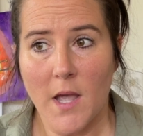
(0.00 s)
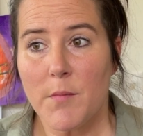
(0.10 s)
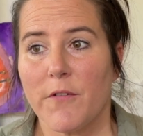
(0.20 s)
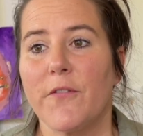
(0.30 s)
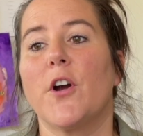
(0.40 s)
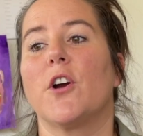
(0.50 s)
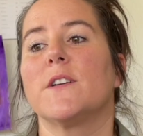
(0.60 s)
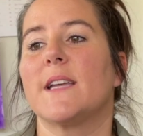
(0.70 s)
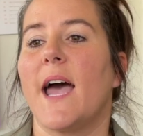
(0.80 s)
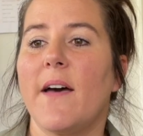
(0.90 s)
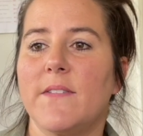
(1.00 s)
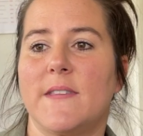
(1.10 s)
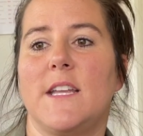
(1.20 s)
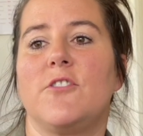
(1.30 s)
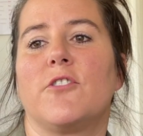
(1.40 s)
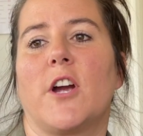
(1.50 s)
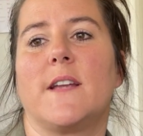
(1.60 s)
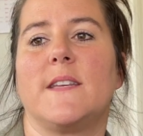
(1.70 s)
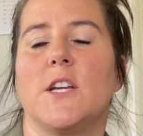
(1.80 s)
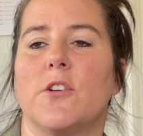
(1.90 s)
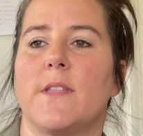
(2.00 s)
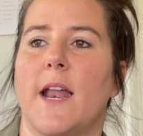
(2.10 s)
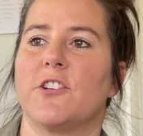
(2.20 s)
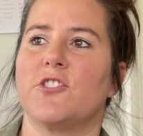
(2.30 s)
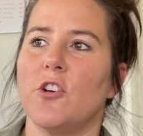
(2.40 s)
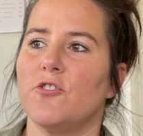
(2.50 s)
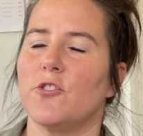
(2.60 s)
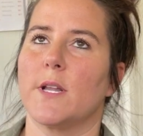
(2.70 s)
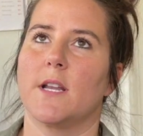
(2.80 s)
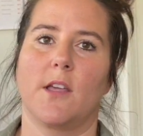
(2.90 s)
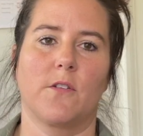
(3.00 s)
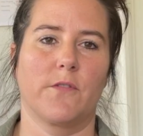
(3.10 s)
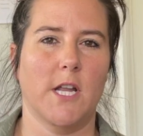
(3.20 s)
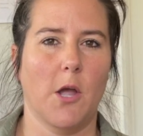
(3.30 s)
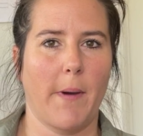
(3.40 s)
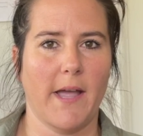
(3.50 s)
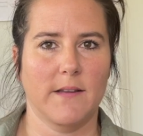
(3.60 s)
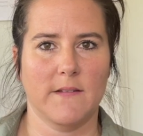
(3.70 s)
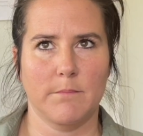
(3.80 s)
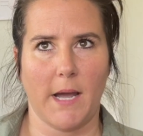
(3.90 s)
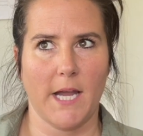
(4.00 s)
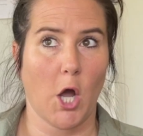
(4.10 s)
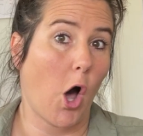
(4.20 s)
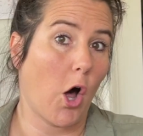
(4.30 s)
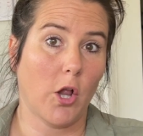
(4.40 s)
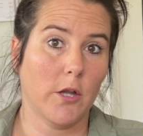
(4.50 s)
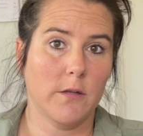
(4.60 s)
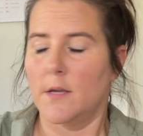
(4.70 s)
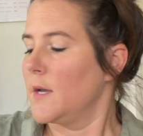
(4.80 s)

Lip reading: But first, I have seed trays here that I showed you in another video, my haul.